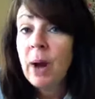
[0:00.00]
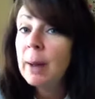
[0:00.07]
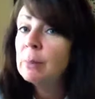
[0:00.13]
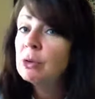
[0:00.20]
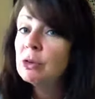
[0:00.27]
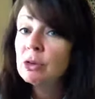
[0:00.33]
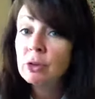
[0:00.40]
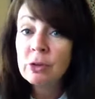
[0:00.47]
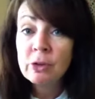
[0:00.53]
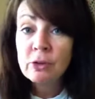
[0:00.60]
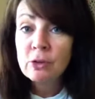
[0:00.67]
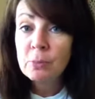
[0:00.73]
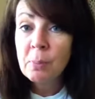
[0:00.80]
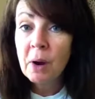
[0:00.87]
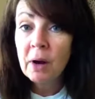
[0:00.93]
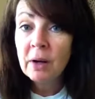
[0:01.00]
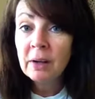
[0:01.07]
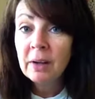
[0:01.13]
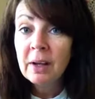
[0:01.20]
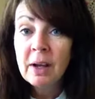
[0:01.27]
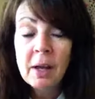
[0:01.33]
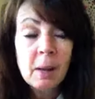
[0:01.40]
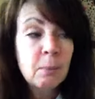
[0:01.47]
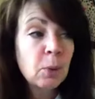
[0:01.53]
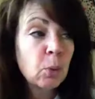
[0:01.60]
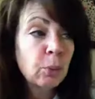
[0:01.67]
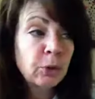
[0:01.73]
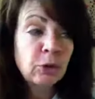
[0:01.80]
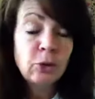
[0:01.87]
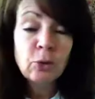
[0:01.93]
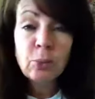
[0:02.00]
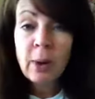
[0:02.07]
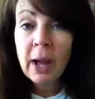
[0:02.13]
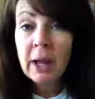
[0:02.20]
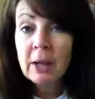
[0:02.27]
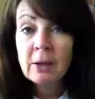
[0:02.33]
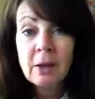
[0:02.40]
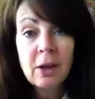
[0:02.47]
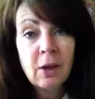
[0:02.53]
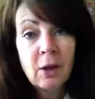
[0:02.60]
I'm sure you're smart, but when you write